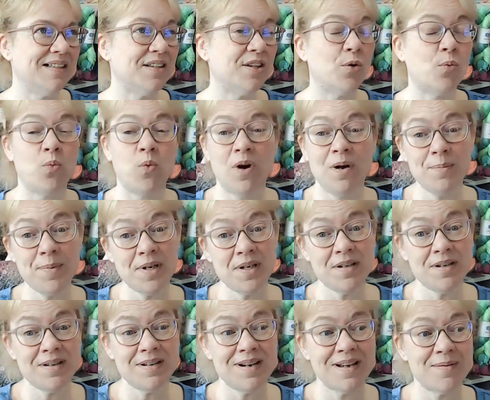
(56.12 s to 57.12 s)
the
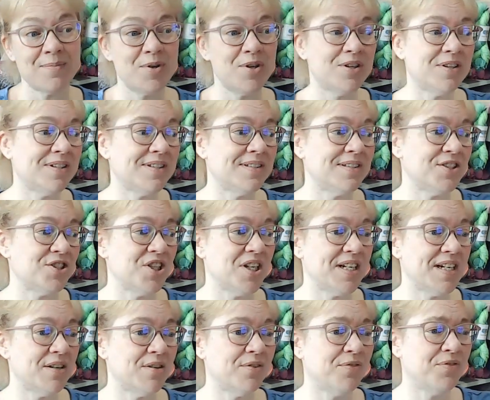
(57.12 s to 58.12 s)
Walmart. I'm going to
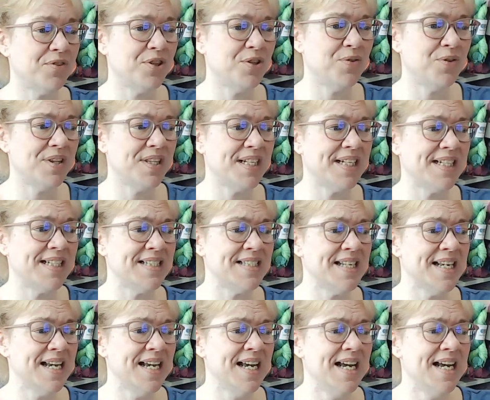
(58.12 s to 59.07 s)
check out a few things.